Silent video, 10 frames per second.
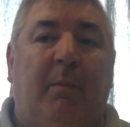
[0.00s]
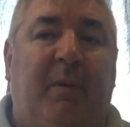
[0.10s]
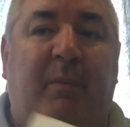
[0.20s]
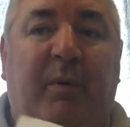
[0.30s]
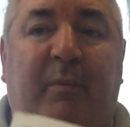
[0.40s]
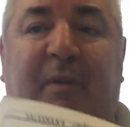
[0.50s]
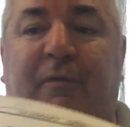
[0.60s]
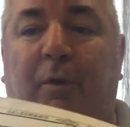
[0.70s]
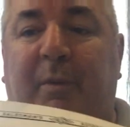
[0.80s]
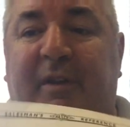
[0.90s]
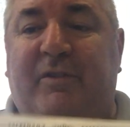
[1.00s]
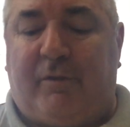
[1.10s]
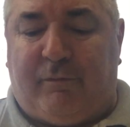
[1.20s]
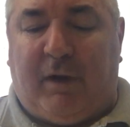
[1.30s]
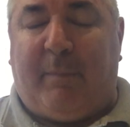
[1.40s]
before we sort
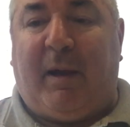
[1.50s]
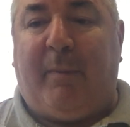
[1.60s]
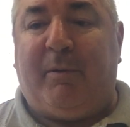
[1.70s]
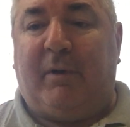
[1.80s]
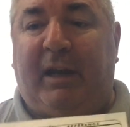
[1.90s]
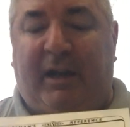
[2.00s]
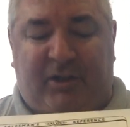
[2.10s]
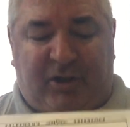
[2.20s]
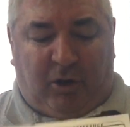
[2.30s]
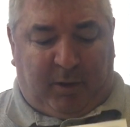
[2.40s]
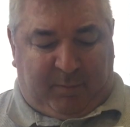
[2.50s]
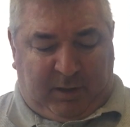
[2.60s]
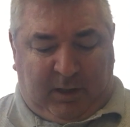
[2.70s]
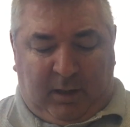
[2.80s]
of wrap up and run out of time,